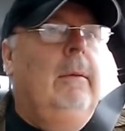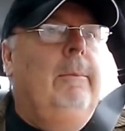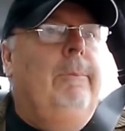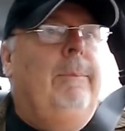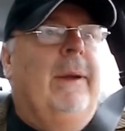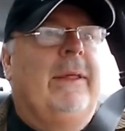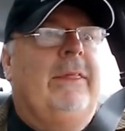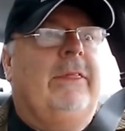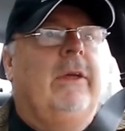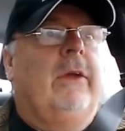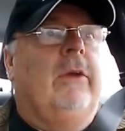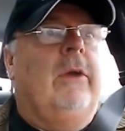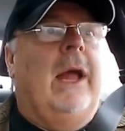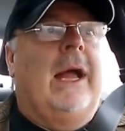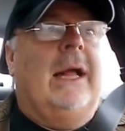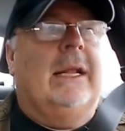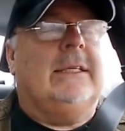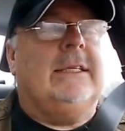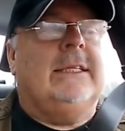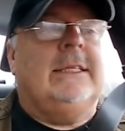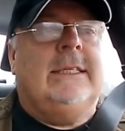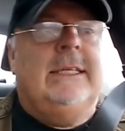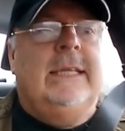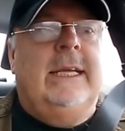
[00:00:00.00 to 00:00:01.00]
but they're
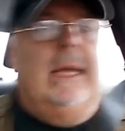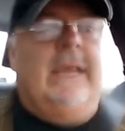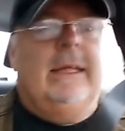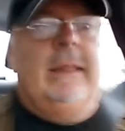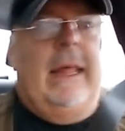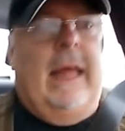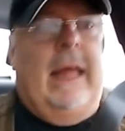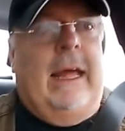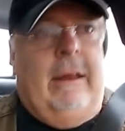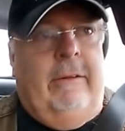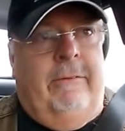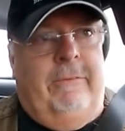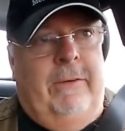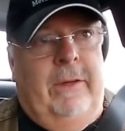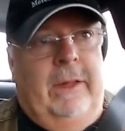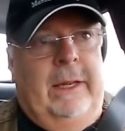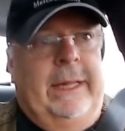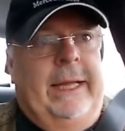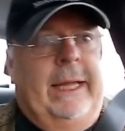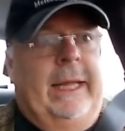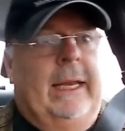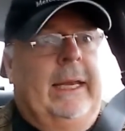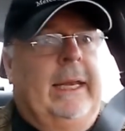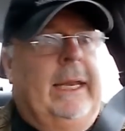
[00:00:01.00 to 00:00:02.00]
not seeing that
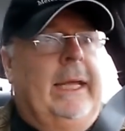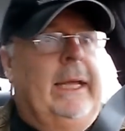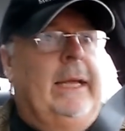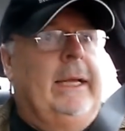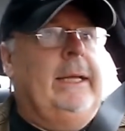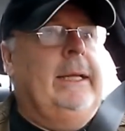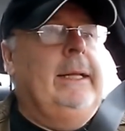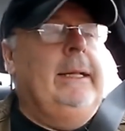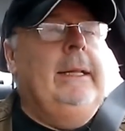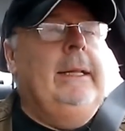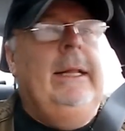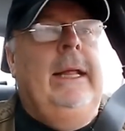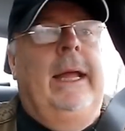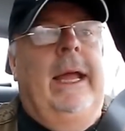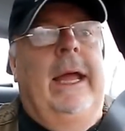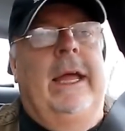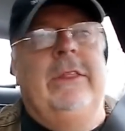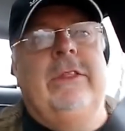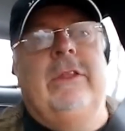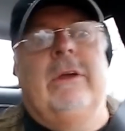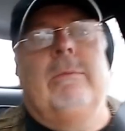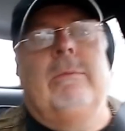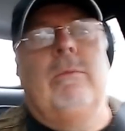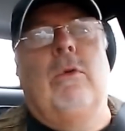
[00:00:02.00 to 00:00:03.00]
affiliate link,
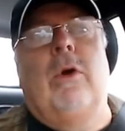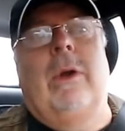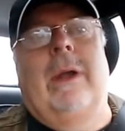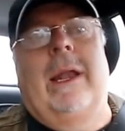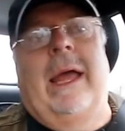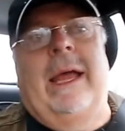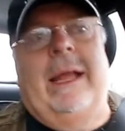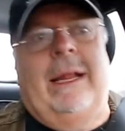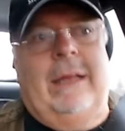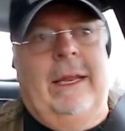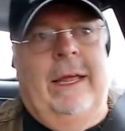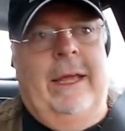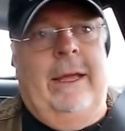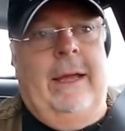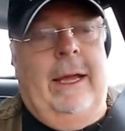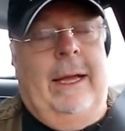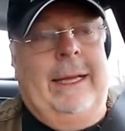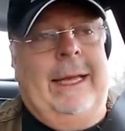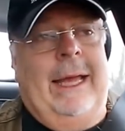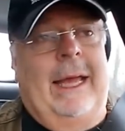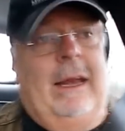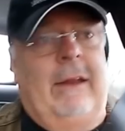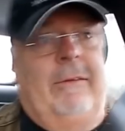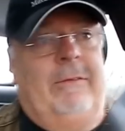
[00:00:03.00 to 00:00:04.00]
and they're more likely,
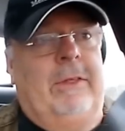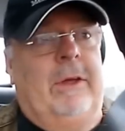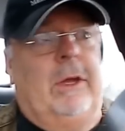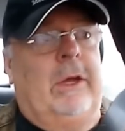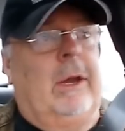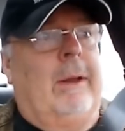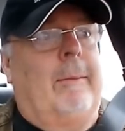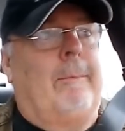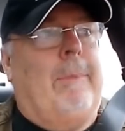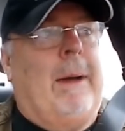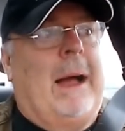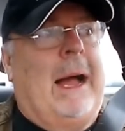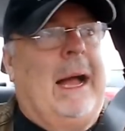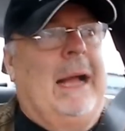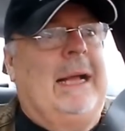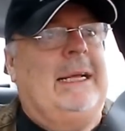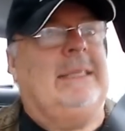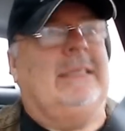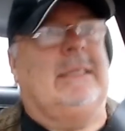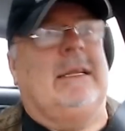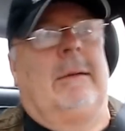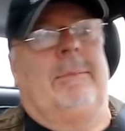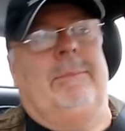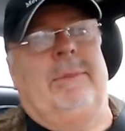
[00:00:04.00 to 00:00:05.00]
again, if they're going to buy
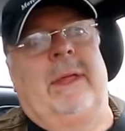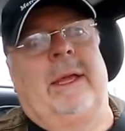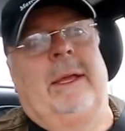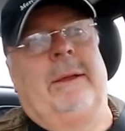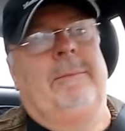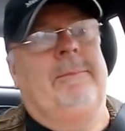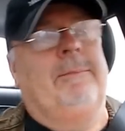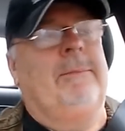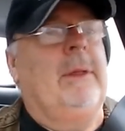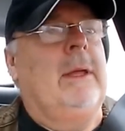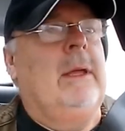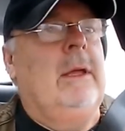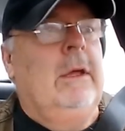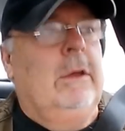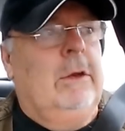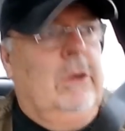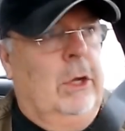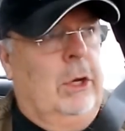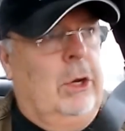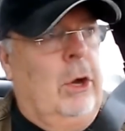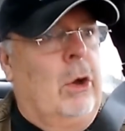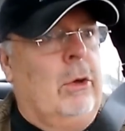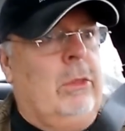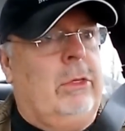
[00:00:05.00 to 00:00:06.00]
something,
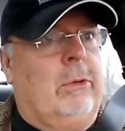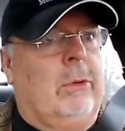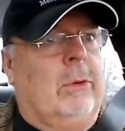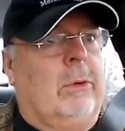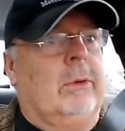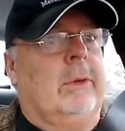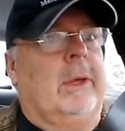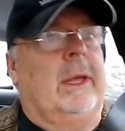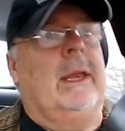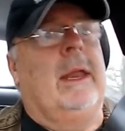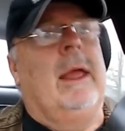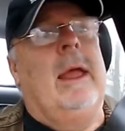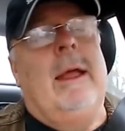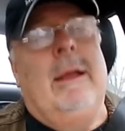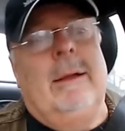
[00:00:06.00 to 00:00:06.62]
to go through it.